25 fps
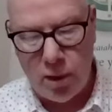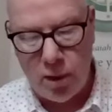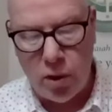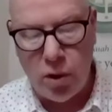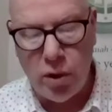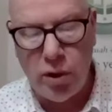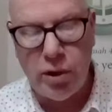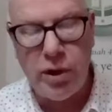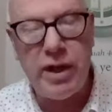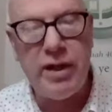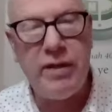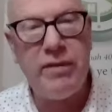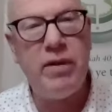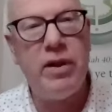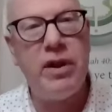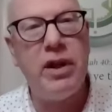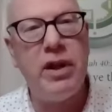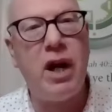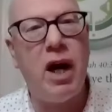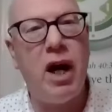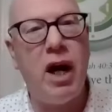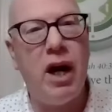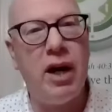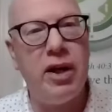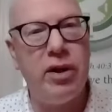or
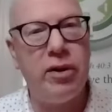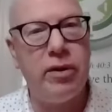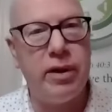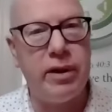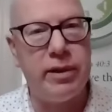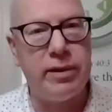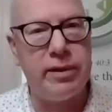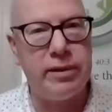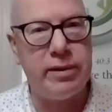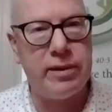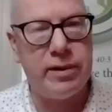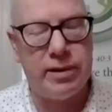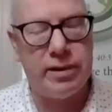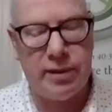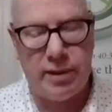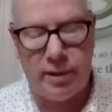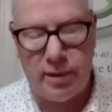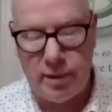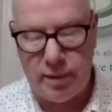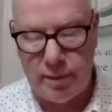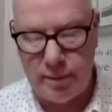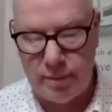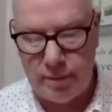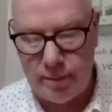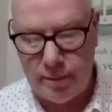even
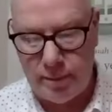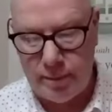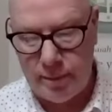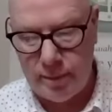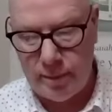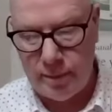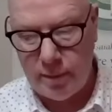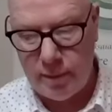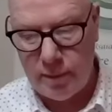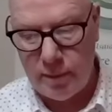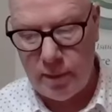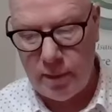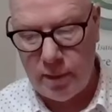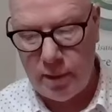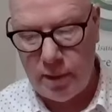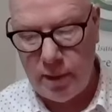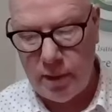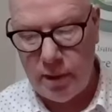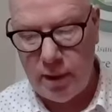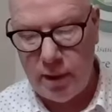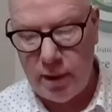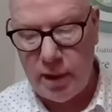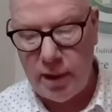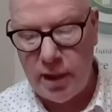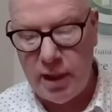utterance.
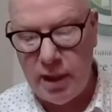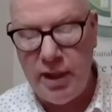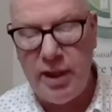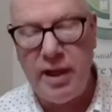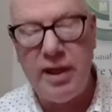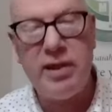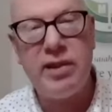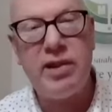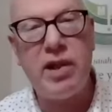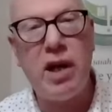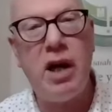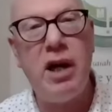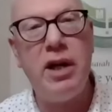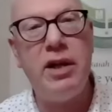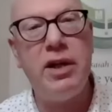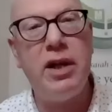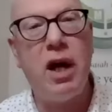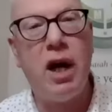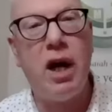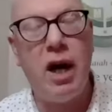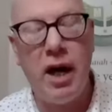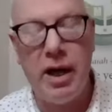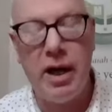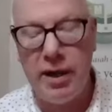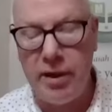It is
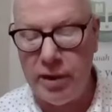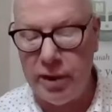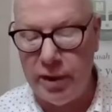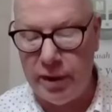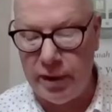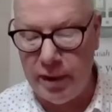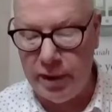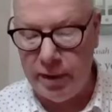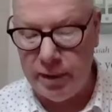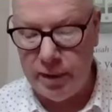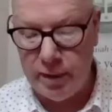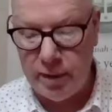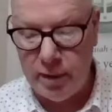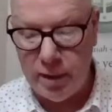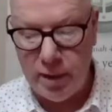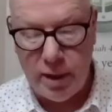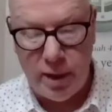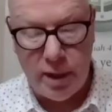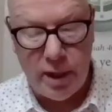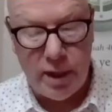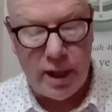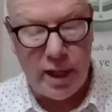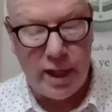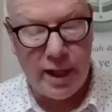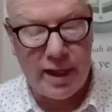unuttered,
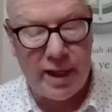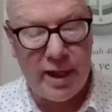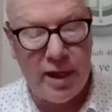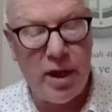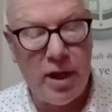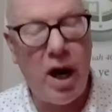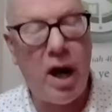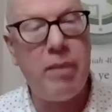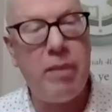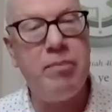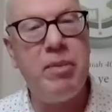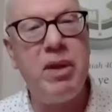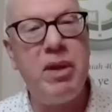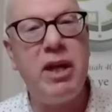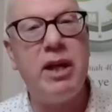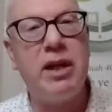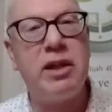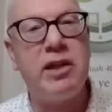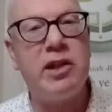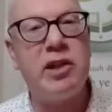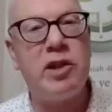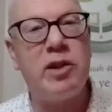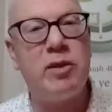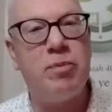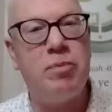it cannot be
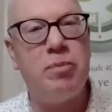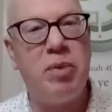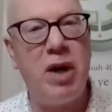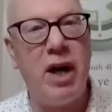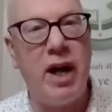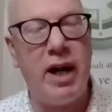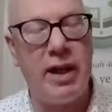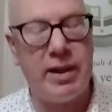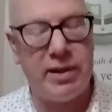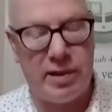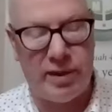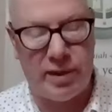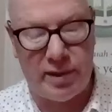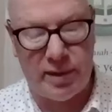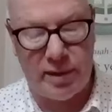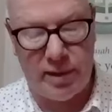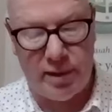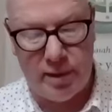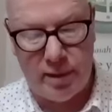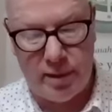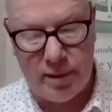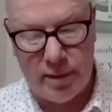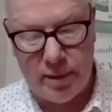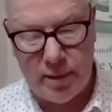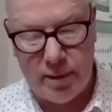
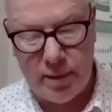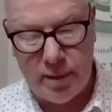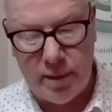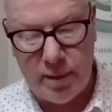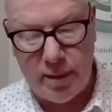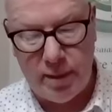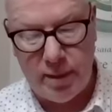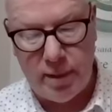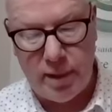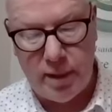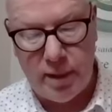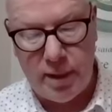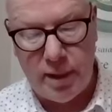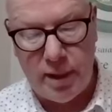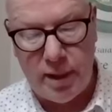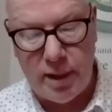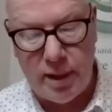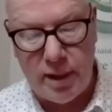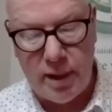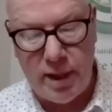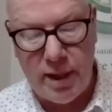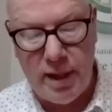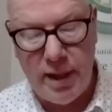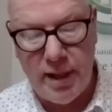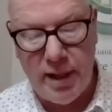expressed.
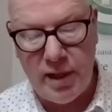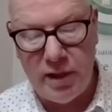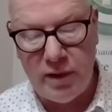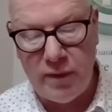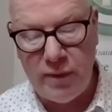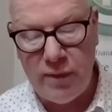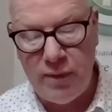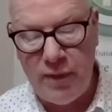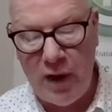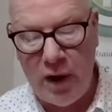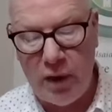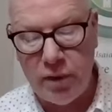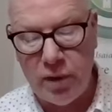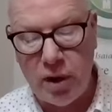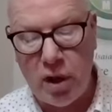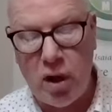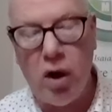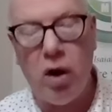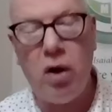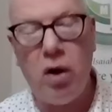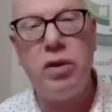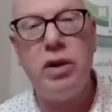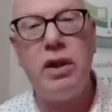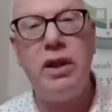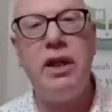It is felt
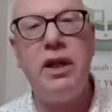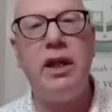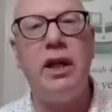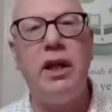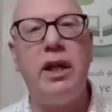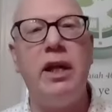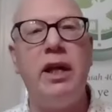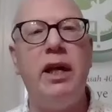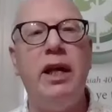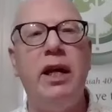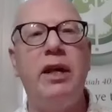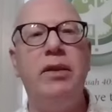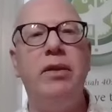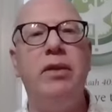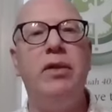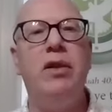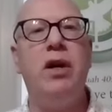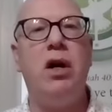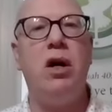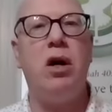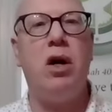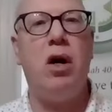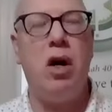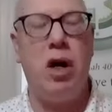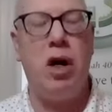only in
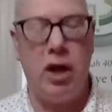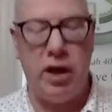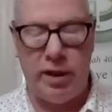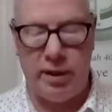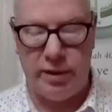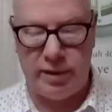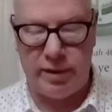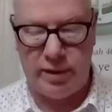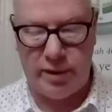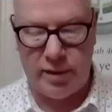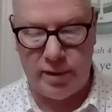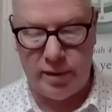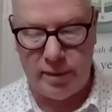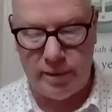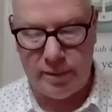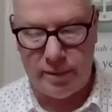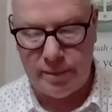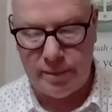the heart,